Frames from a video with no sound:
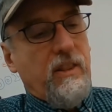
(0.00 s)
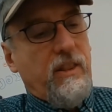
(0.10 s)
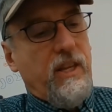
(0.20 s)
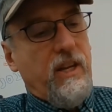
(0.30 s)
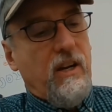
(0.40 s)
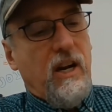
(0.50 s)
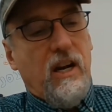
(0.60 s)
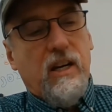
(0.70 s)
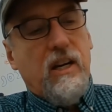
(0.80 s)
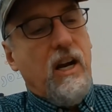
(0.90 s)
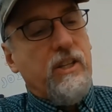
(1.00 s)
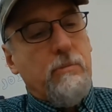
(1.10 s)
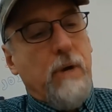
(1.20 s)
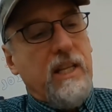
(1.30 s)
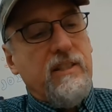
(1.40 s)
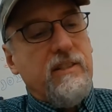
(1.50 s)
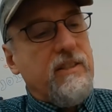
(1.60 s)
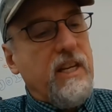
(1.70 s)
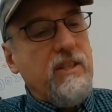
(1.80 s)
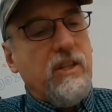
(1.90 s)
There are other buttons
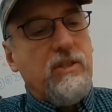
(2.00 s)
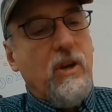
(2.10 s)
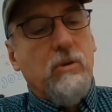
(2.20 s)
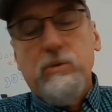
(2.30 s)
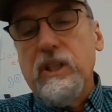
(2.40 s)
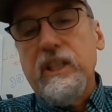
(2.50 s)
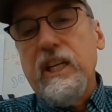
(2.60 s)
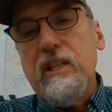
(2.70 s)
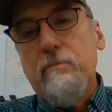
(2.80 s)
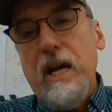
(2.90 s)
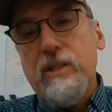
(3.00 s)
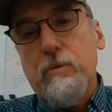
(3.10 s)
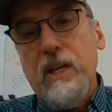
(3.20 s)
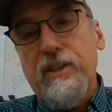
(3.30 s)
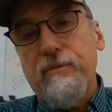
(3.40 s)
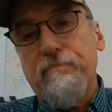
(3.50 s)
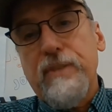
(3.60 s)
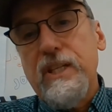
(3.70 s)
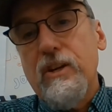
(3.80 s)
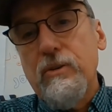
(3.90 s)
that you just don't really need to mess with.
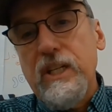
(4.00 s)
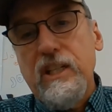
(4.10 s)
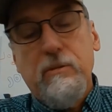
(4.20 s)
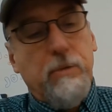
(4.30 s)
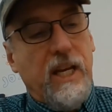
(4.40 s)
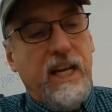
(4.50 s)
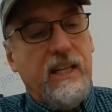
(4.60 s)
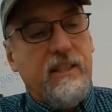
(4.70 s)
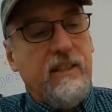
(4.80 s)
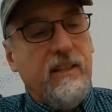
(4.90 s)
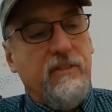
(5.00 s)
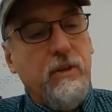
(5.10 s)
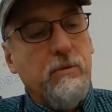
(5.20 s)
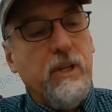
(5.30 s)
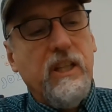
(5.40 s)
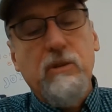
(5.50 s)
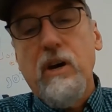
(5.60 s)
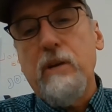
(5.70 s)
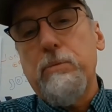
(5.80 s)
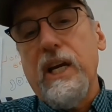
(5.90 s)
You don't need to play it. If you really
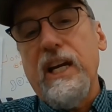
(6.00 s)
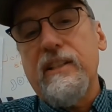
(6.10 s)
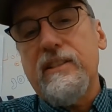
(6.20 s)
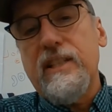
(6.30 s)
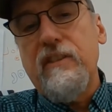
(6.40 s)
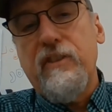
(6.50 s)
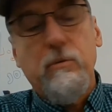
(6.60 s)
want to play it to see if it